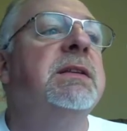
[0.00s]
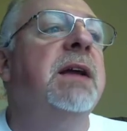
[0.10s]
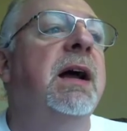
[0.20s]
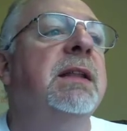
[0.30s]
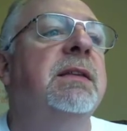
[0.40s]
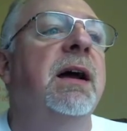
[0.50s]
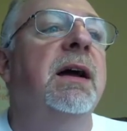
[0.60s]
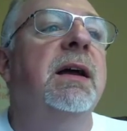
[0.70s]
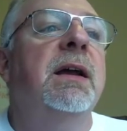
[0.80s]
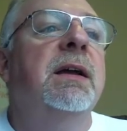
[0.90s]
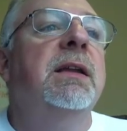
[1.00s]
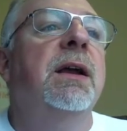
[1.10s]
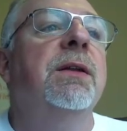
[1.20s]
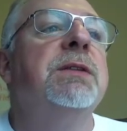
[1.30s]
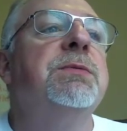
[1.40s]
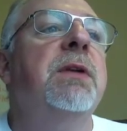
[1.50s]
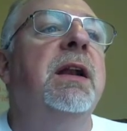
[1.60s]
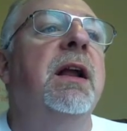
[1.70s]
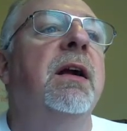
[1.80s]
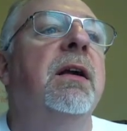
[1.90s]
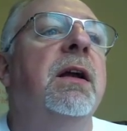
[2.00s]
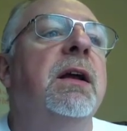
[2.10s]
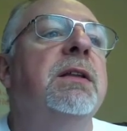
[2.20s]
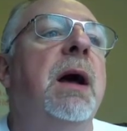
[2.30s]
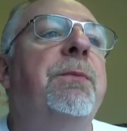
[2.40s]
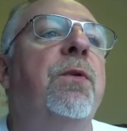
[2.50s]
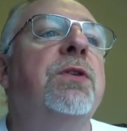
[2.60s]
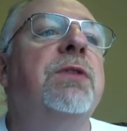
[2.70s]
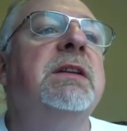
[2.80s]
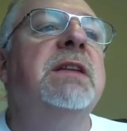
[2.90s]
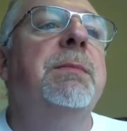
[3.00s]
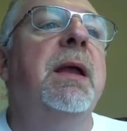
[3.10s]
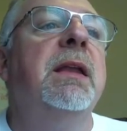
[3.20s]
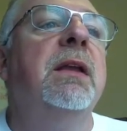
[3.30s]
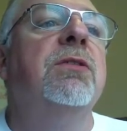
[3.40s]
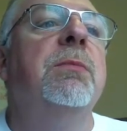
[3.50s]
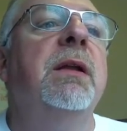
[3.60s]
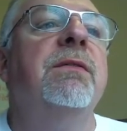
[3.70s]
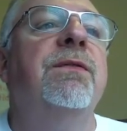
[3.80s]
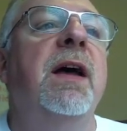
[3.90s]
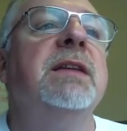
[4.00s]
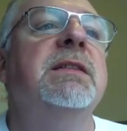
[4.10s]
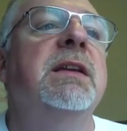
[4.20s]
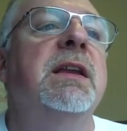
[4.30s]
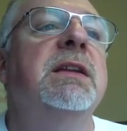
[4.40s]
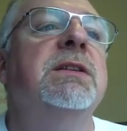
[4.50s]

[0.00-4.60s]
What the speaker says: that's got this one right here. Top 4 drinks that make intermittent fasting